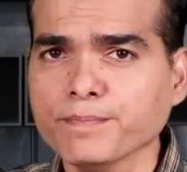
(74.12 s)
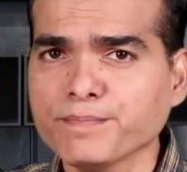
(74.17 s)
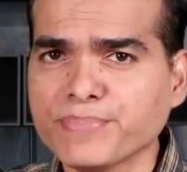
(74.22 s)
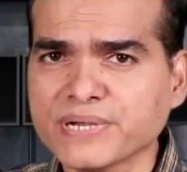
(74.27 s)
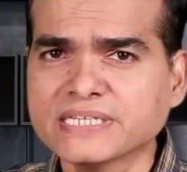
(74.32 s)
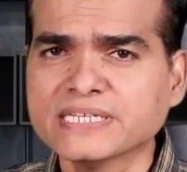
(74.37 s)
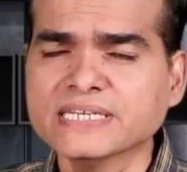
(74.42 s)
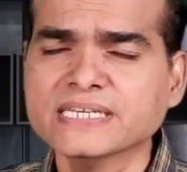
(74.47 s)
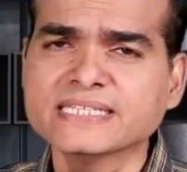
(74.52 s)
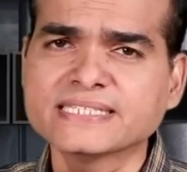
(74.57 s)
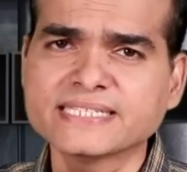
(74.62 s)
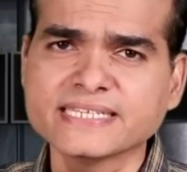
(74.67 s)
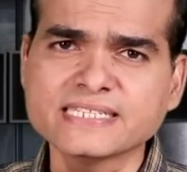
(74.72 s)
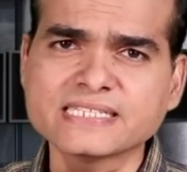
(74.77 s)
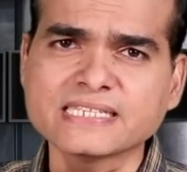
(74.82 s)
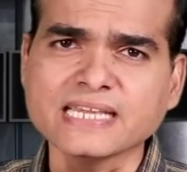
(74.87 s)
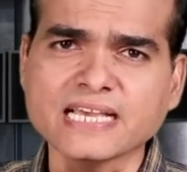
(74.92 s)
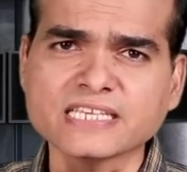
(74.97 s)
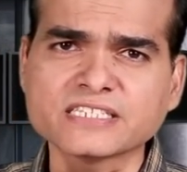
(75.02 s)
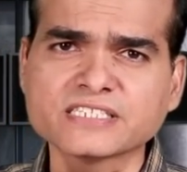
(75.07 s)
But
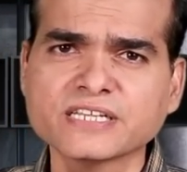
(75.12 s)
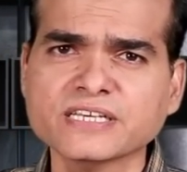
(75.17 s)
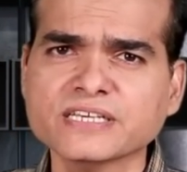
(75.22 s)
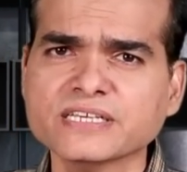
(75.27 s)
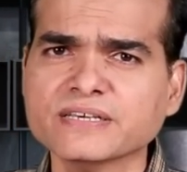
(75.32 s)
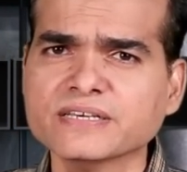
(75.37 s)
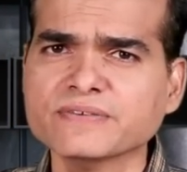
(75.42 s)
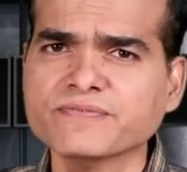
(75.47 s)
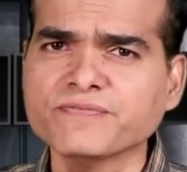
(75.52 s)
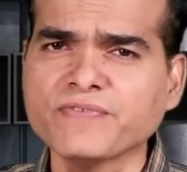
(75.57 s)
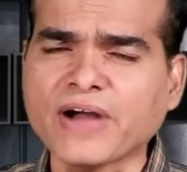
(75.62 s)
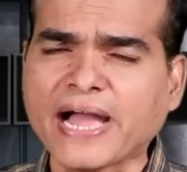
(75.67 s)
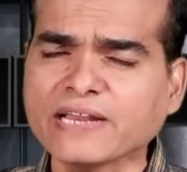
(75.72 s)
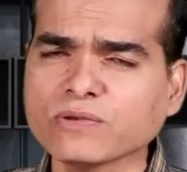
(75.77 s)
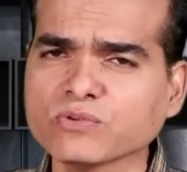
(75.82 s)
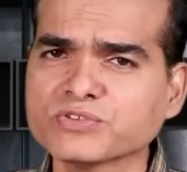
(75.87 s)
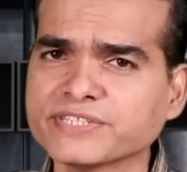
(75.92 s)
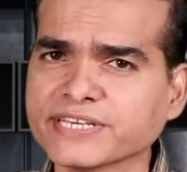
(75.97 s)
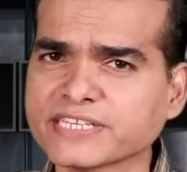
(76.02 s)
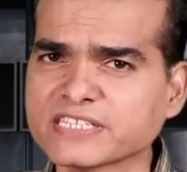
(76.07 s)
since last
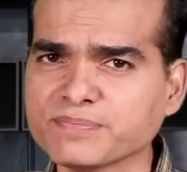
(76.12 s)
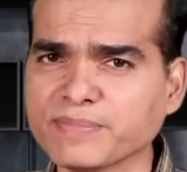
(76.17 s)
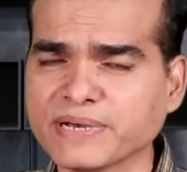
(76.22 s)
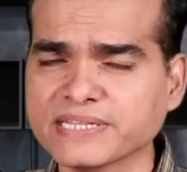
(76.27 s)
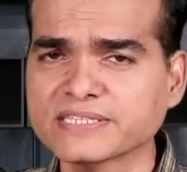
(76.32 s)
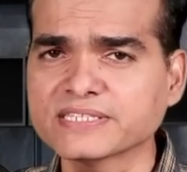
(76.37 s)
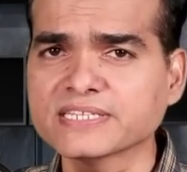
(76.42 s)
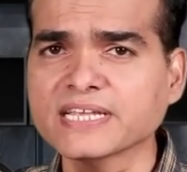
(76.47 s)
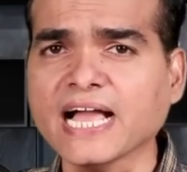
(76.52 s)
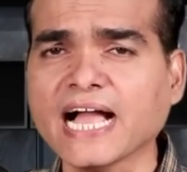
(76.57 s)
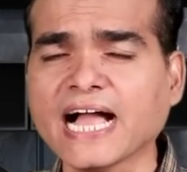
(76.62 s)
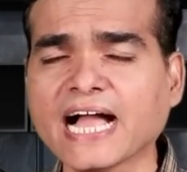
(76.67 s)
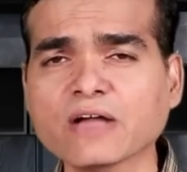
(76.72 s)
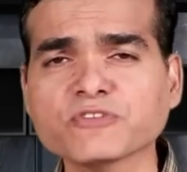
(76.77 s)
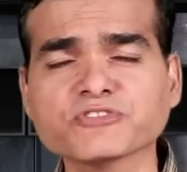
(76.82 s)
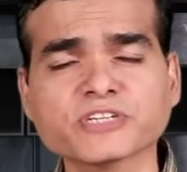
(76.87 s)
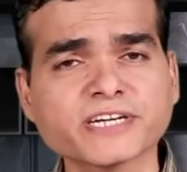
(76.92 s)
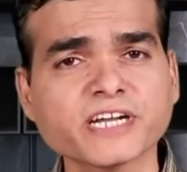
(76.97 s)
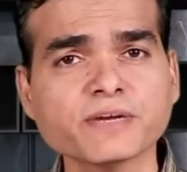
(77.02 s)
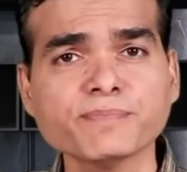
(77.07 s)
5 to 6 months,
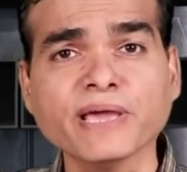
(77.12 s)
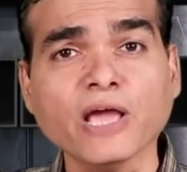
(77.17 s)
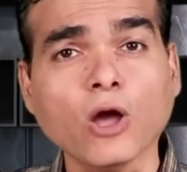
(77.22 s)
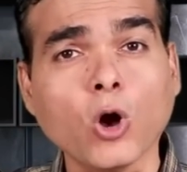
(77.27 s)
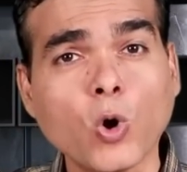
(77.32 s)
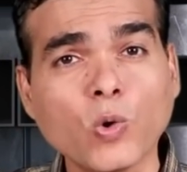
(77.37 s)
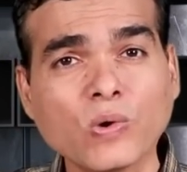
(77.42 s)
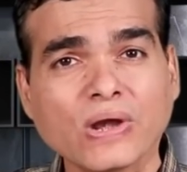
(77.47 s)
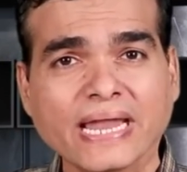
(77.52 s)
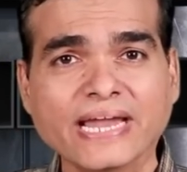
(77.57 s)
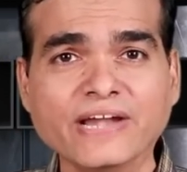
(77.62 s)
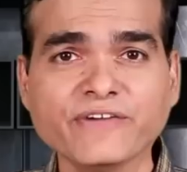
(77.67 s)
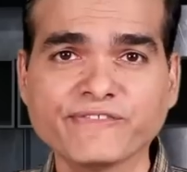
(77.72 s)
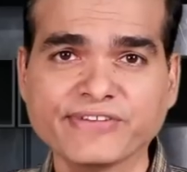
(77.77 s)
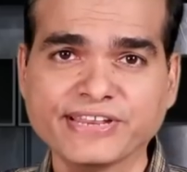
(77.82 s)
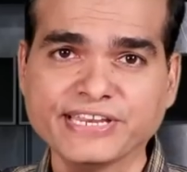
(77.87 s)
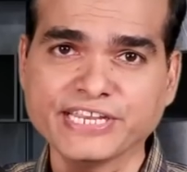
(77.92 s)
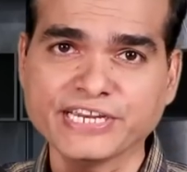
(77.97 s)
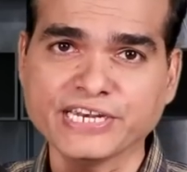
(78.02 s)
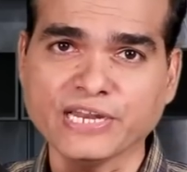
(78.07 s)
I've started my online
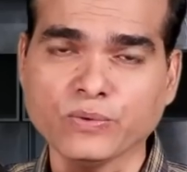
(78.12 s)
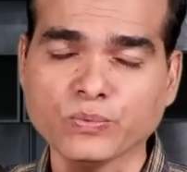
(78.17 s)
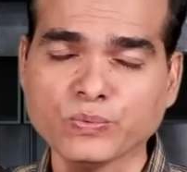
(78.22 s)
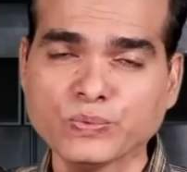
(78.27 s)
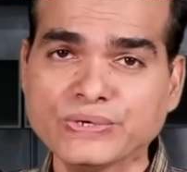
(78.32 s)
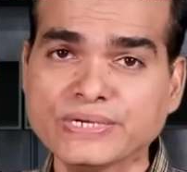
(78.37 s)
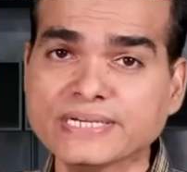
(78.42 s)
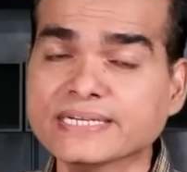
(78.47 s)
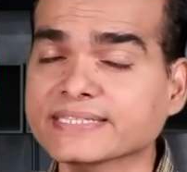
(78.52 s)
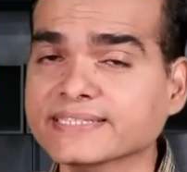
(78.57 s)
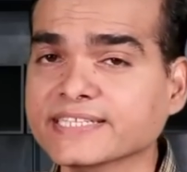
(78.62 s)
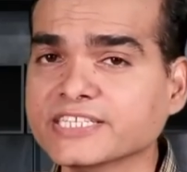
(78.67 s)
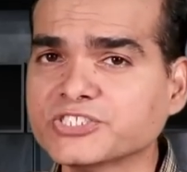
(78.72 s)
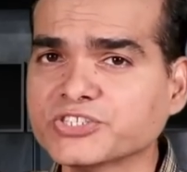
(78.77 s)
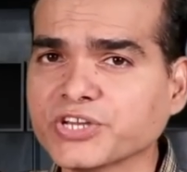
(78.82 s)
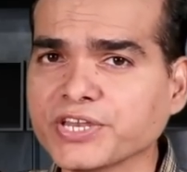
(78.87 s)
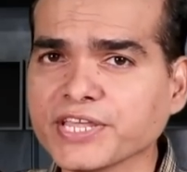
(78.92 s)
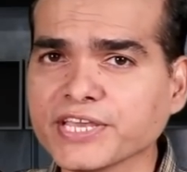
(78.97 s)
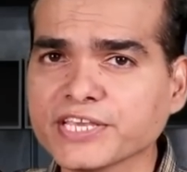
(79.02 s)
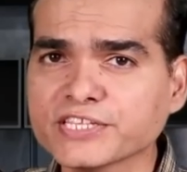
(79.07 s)
training now. This
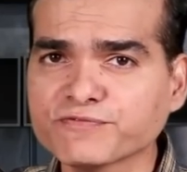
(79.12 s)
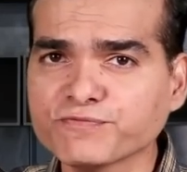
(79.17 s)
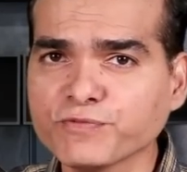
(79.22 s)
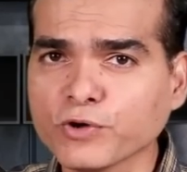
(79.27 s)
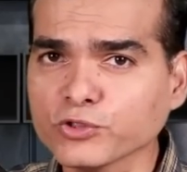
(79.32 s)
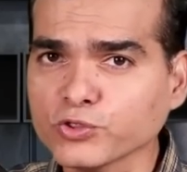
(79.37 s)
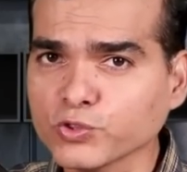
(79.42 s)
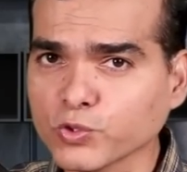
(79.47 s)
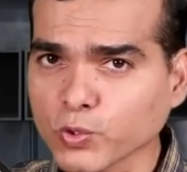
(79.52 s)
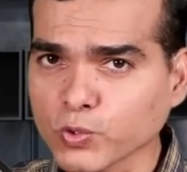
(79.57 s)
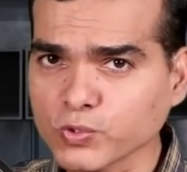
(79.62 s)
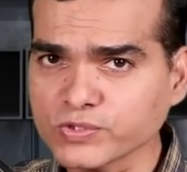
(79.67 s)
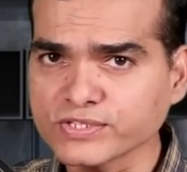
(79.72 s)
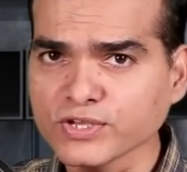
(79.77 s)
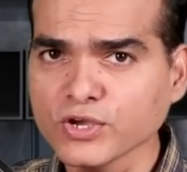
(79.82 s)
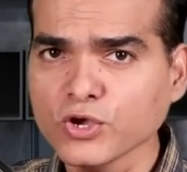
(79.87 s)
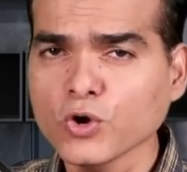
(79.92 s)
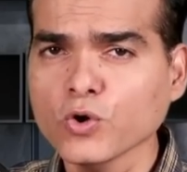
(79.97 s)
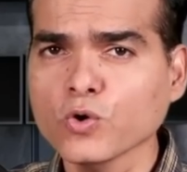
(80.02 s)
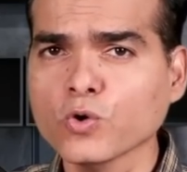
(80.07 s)
training is for
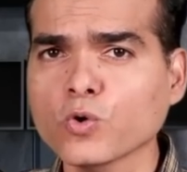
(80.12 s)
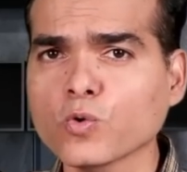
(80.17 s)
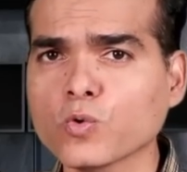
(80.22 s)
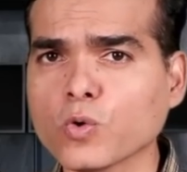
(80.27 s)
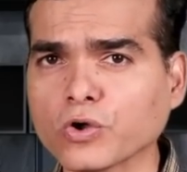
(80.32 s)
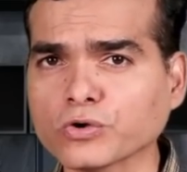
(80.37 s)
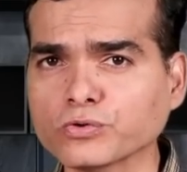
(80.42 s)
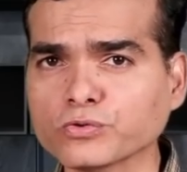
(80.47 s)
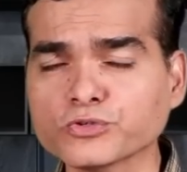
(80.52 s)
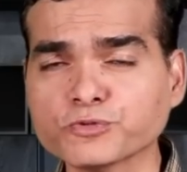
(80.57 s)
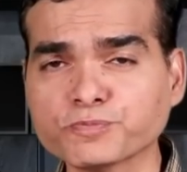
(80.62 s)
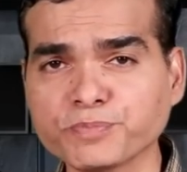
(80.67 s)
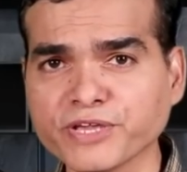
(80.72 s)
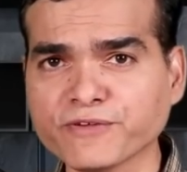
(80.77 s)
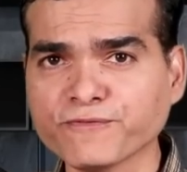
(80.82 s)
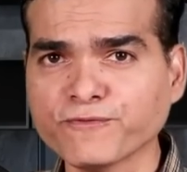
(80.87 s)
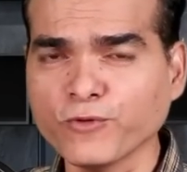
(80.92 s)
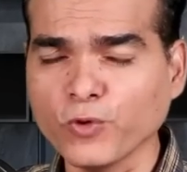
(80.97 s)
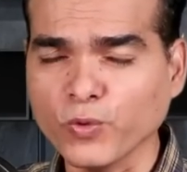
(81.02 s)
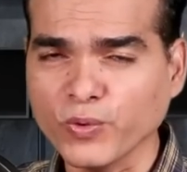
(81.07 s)
those who want to
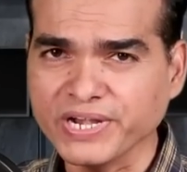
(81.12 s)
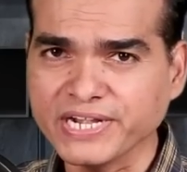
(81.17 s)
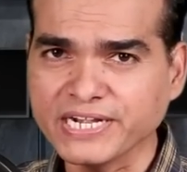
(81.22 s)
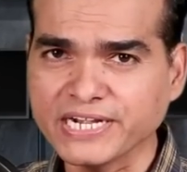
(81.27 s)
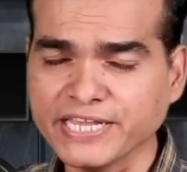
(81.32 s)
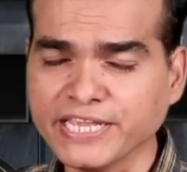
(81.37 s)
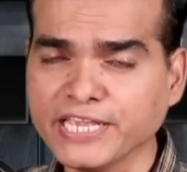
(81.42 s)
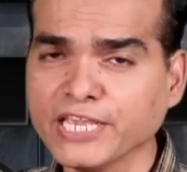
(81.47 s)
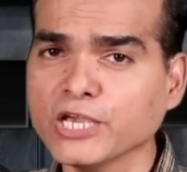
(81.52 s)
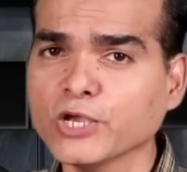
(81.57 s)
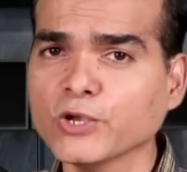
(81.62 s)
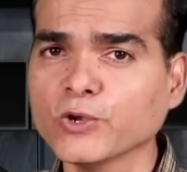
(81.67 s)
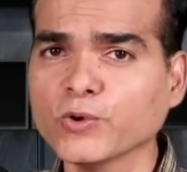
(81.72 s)
speak fluently,